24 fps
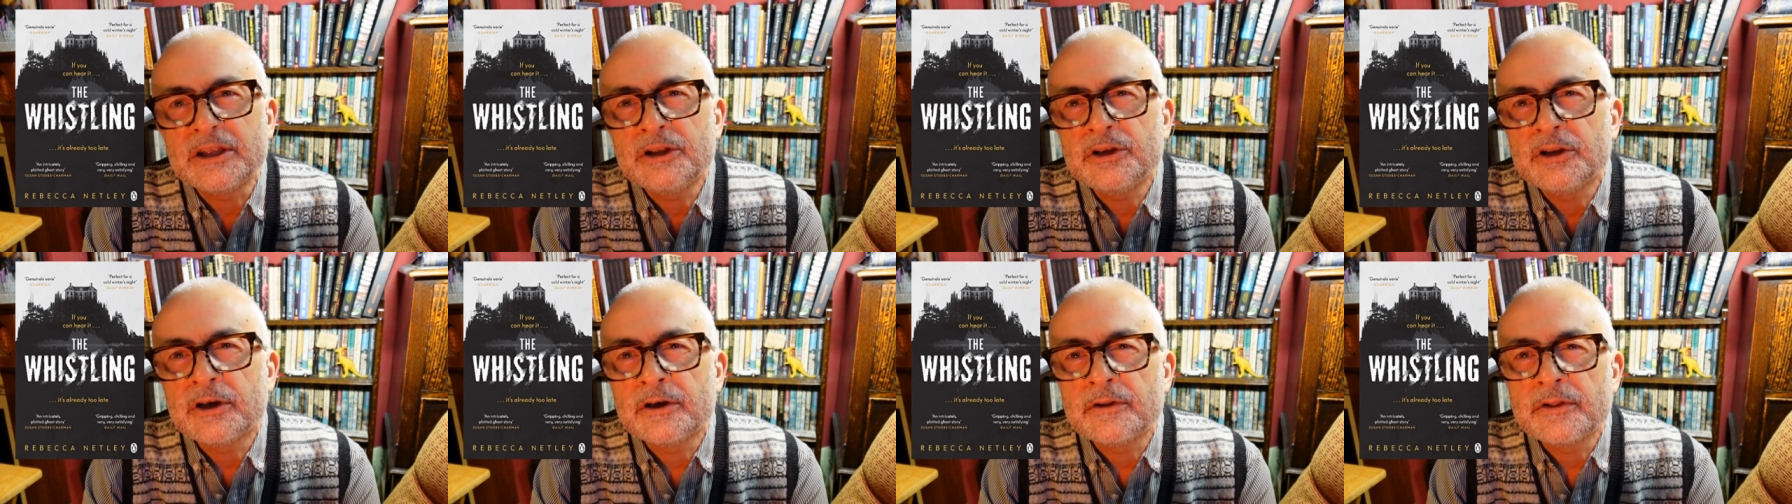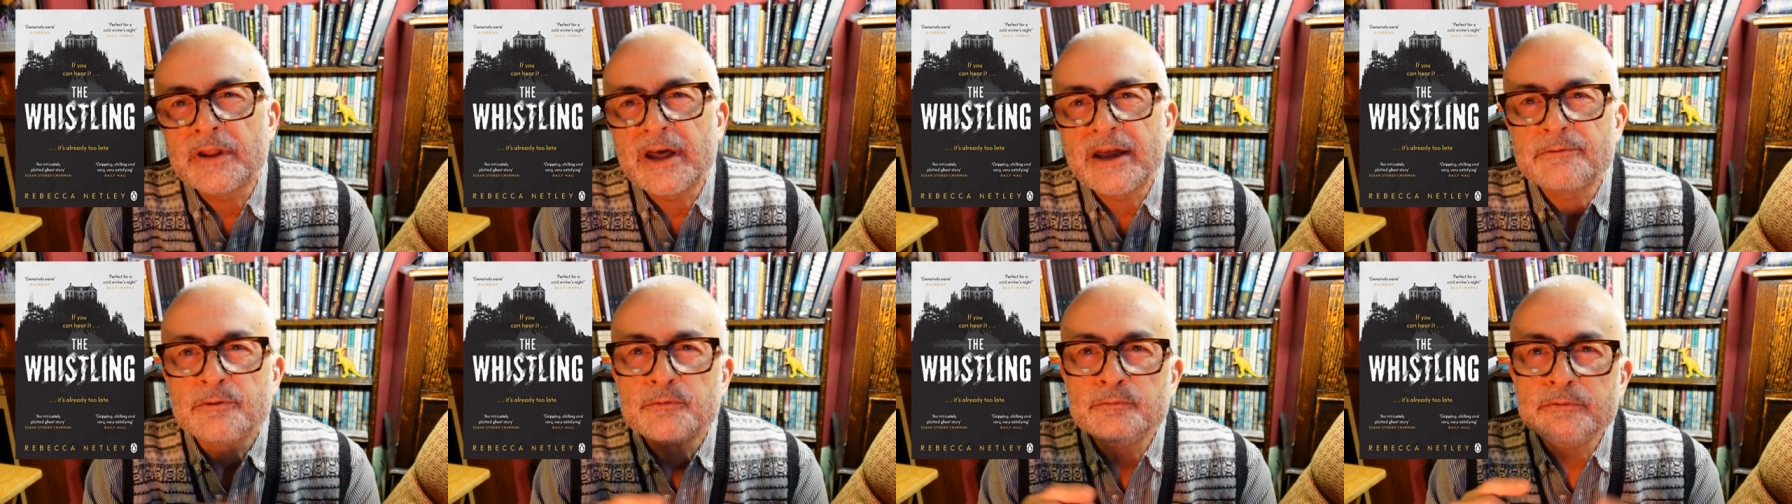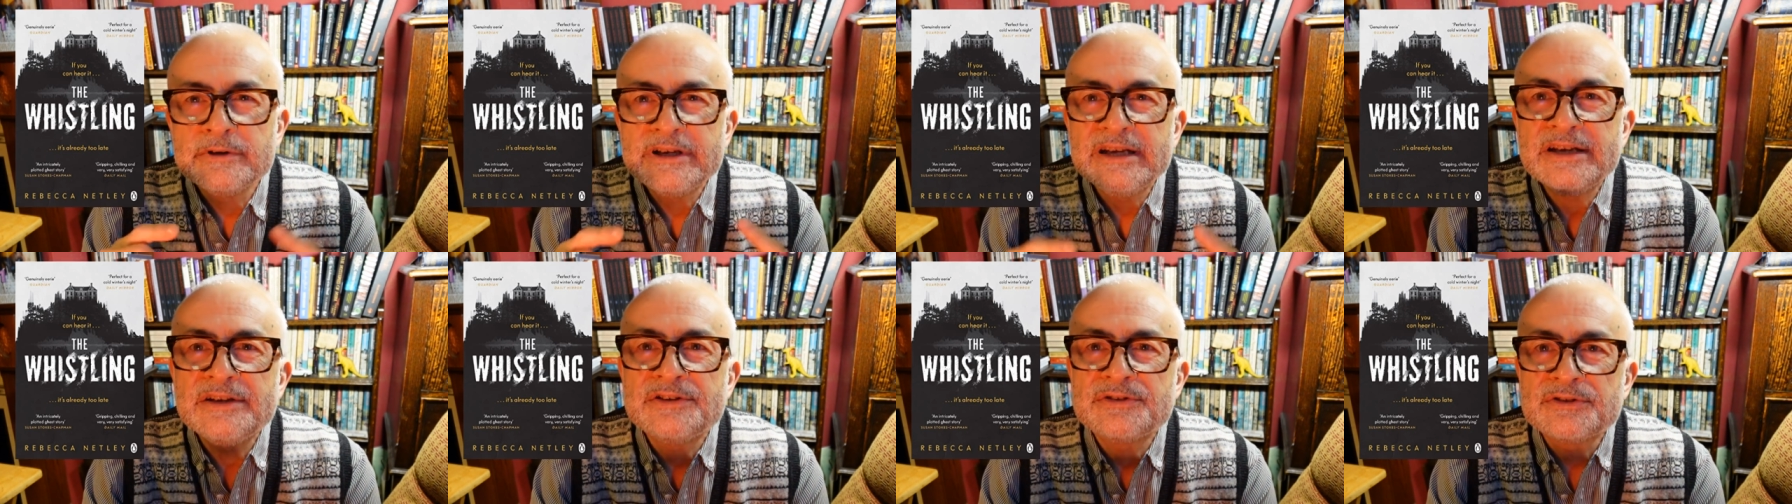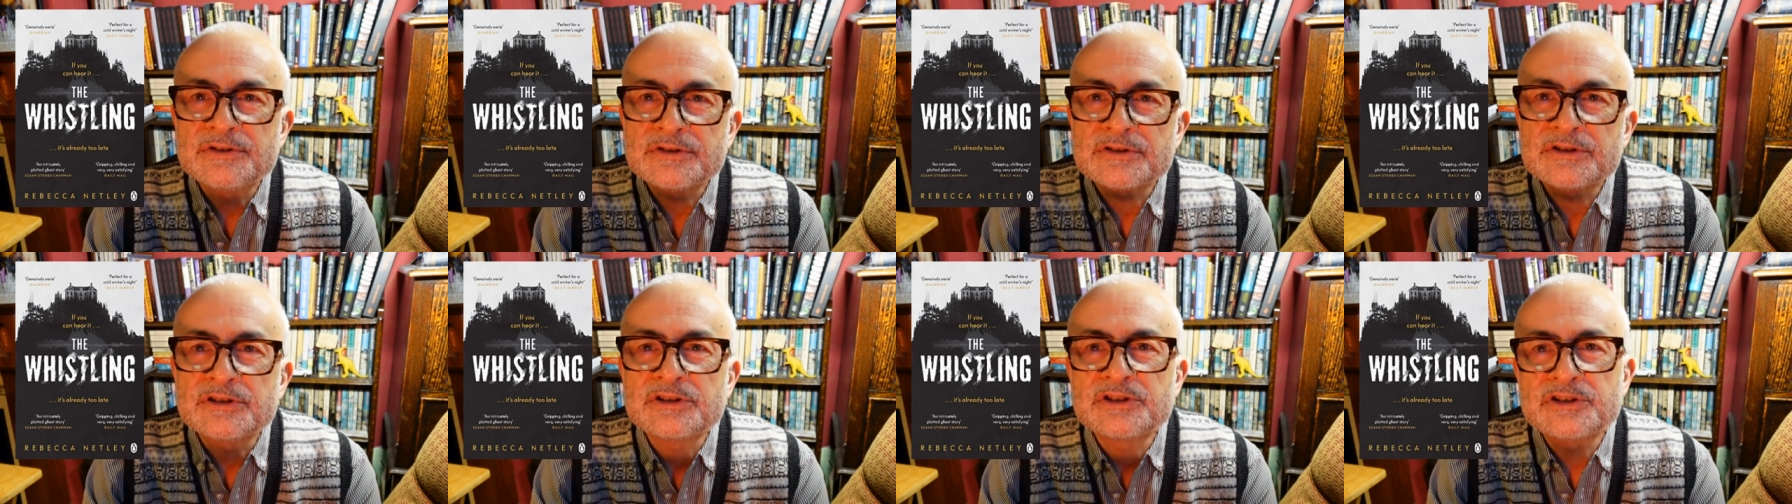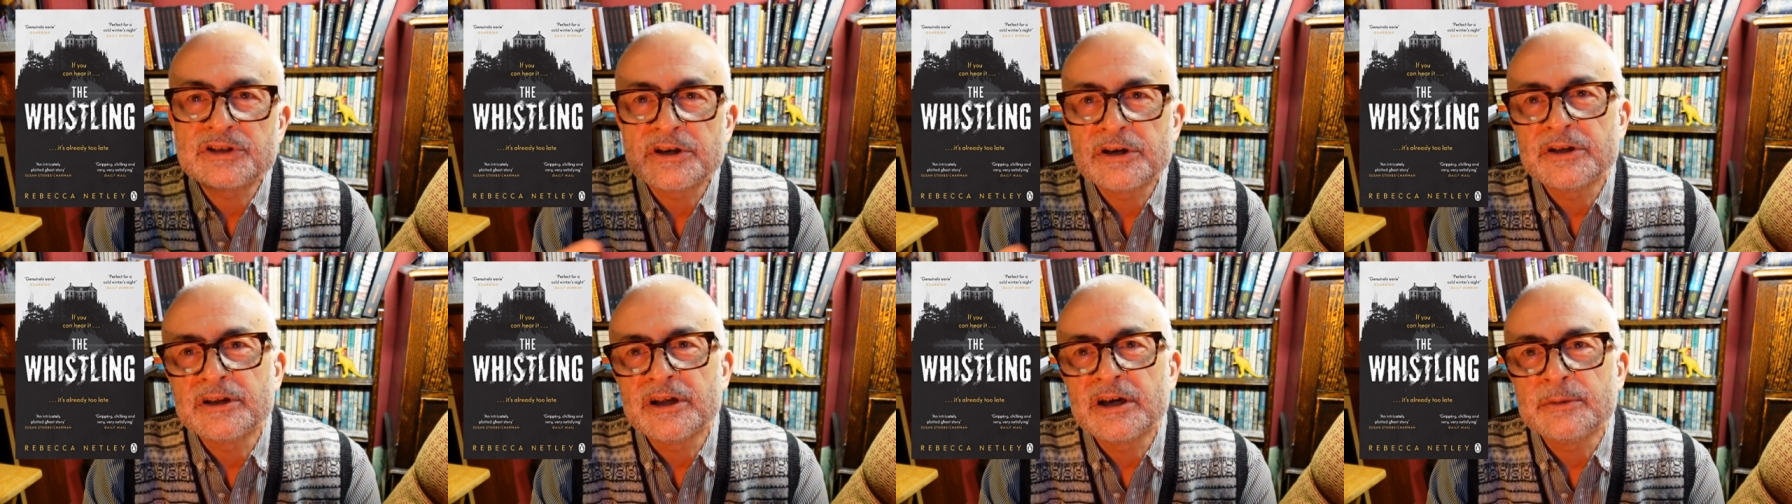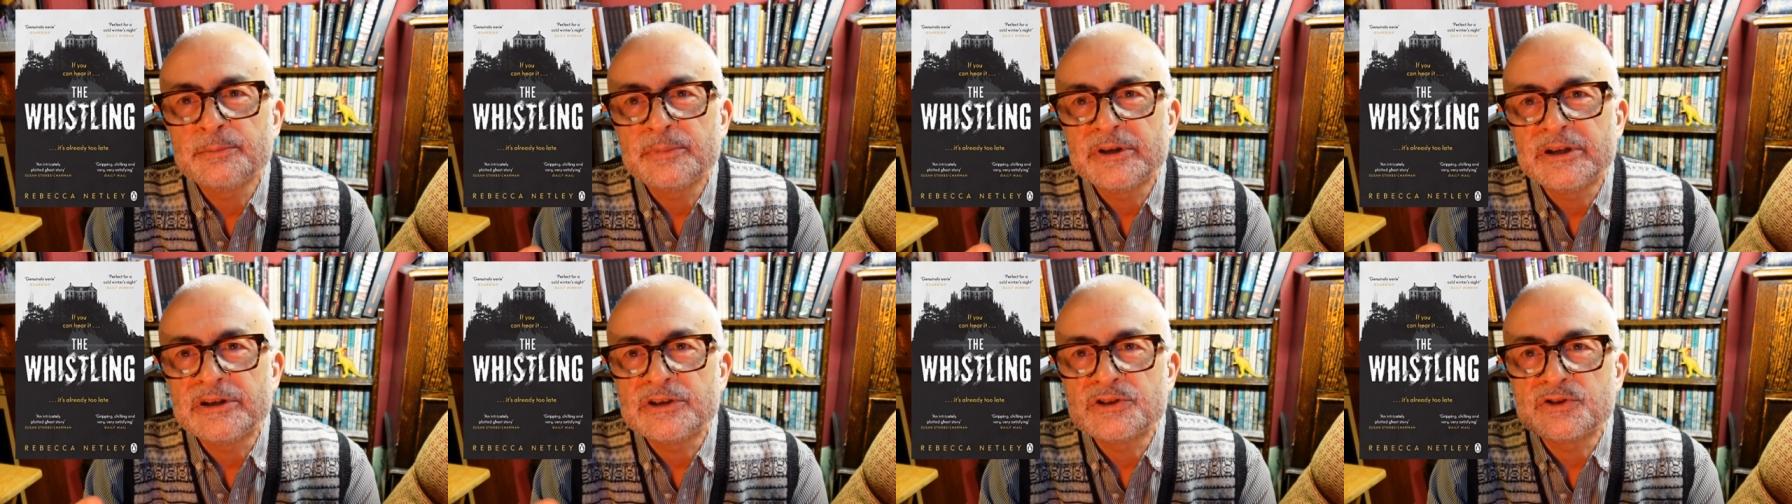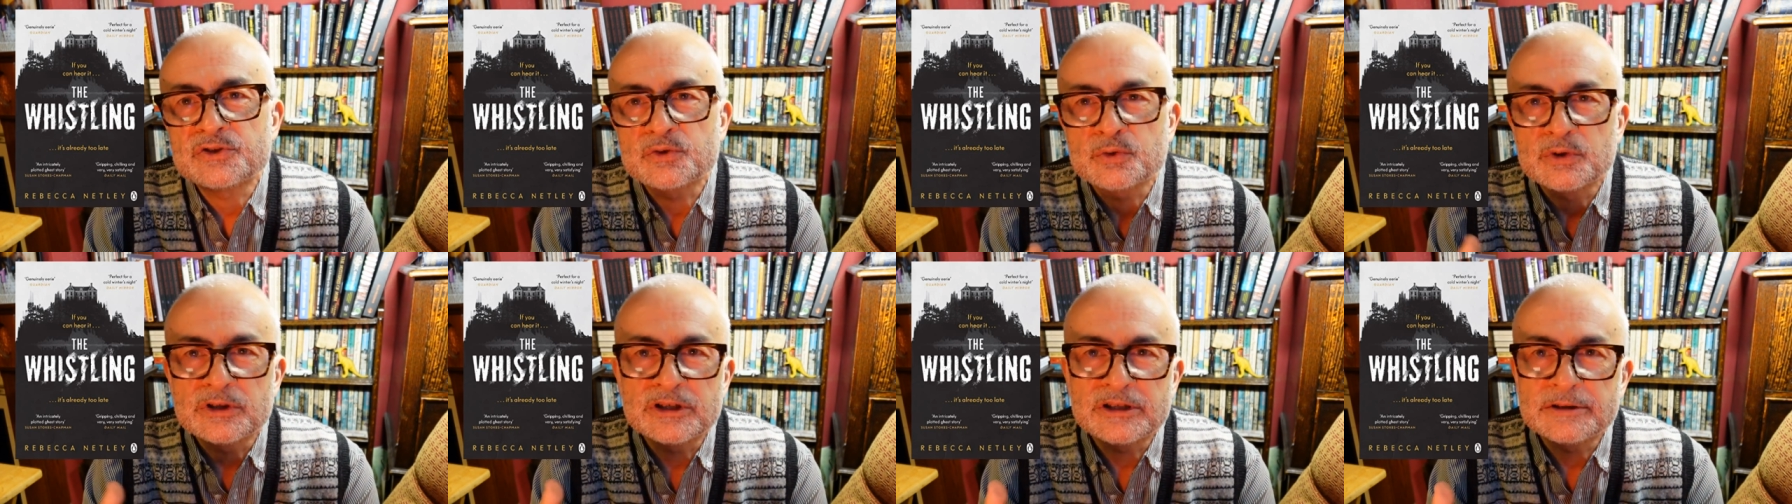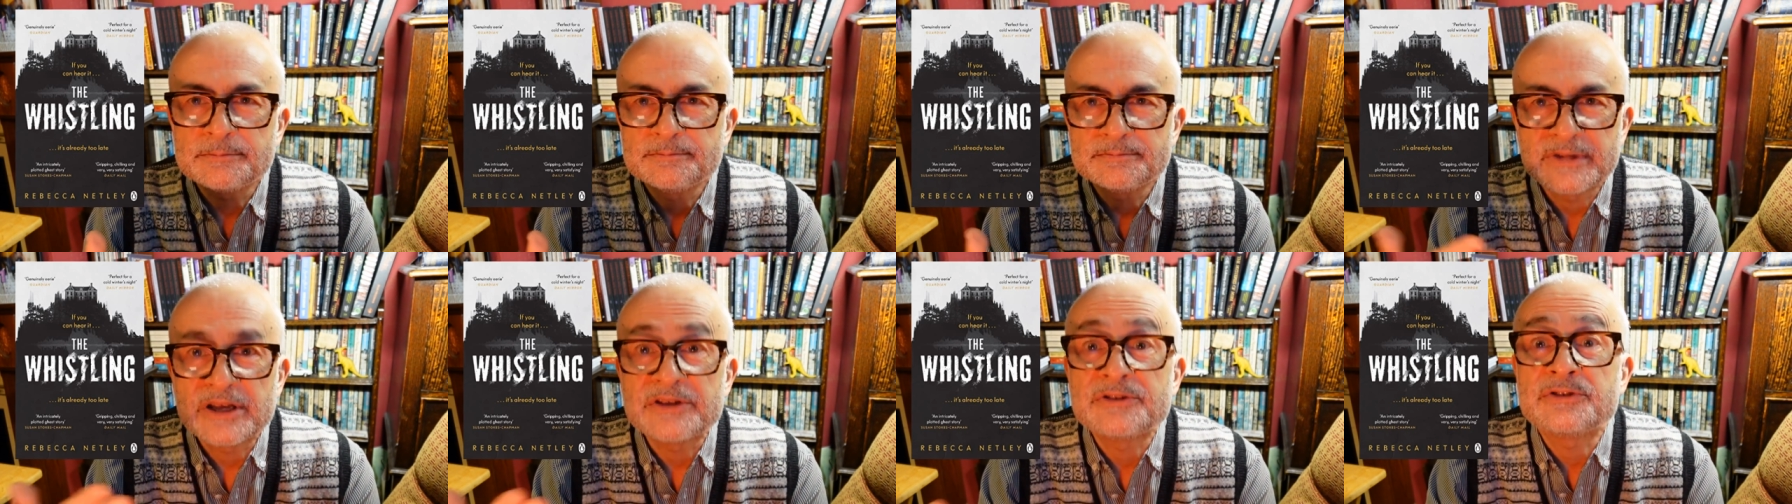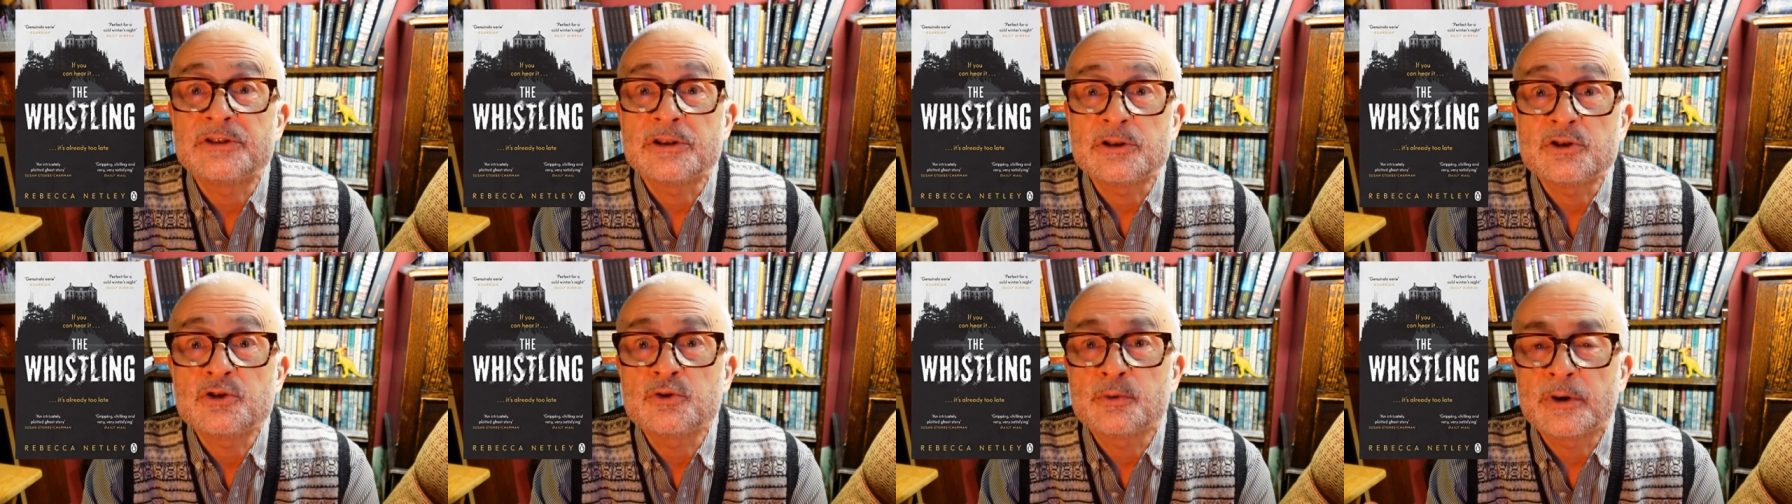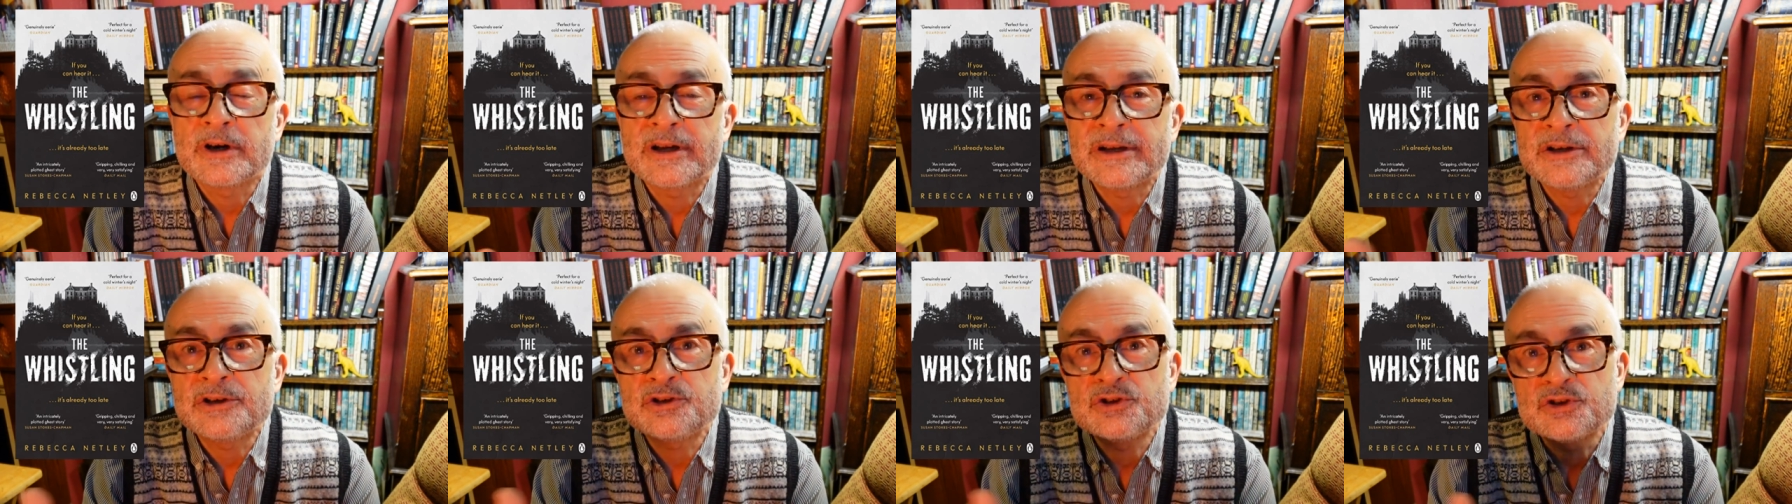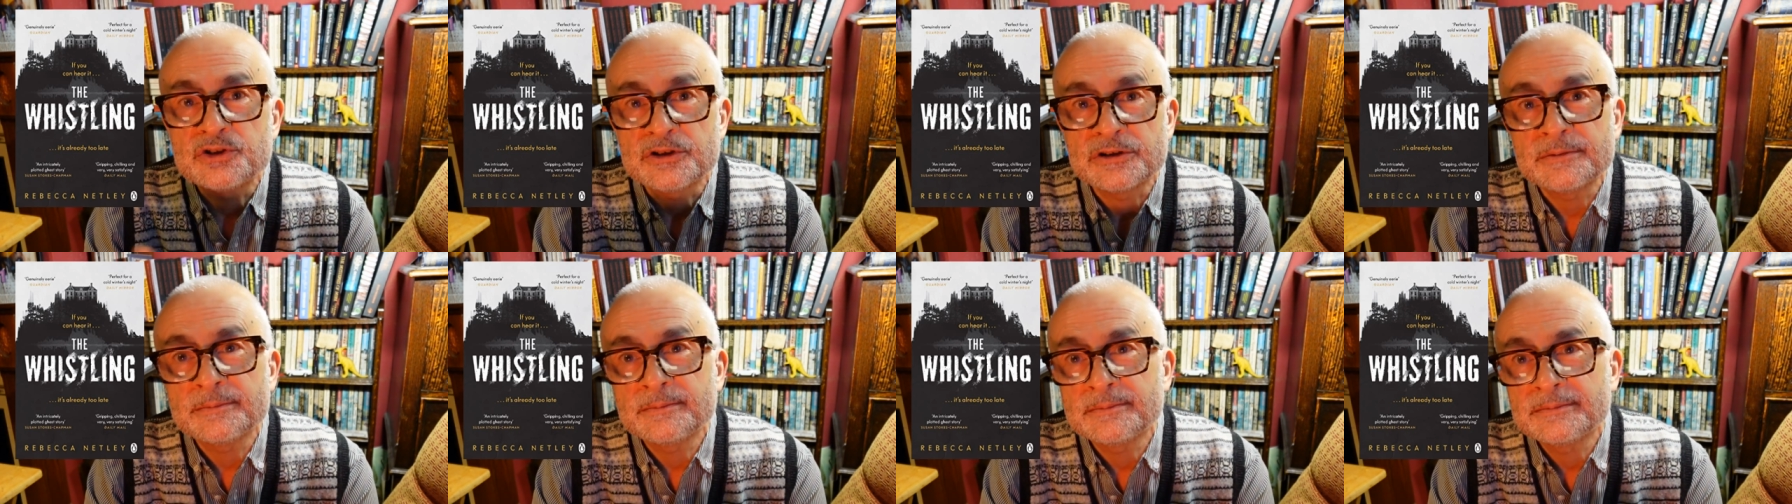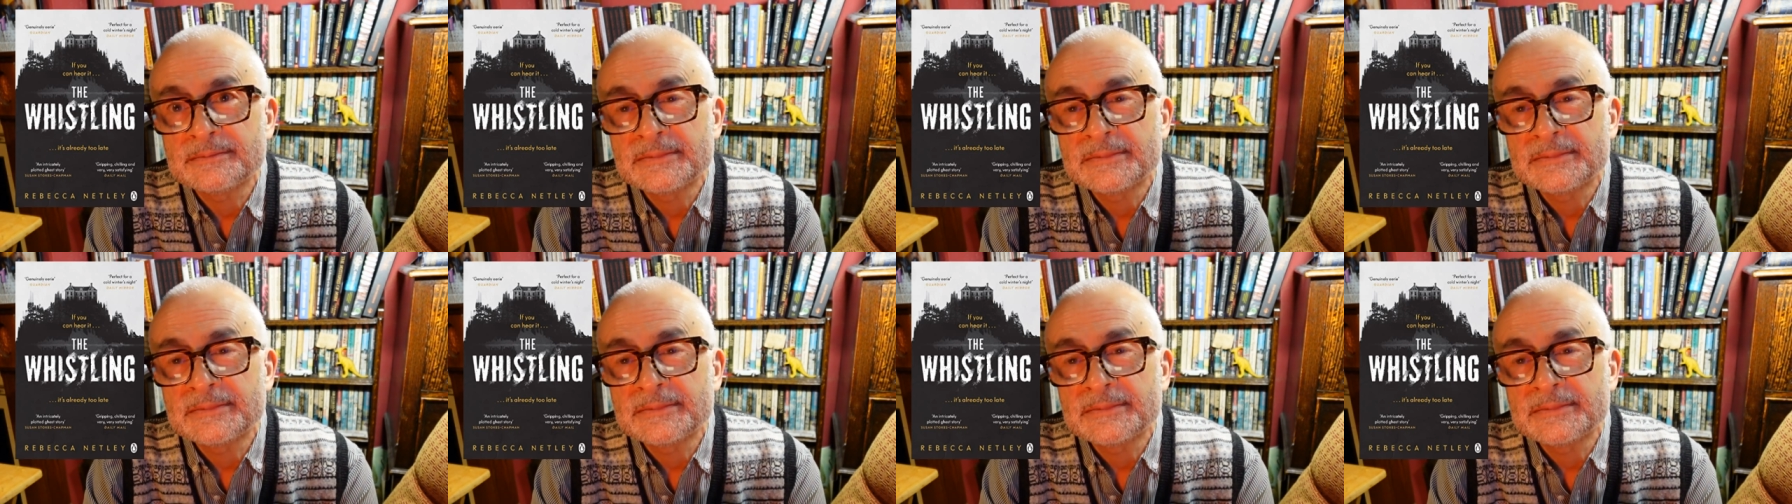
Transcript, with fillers: You know, they have a reason to turn up into a, a situation,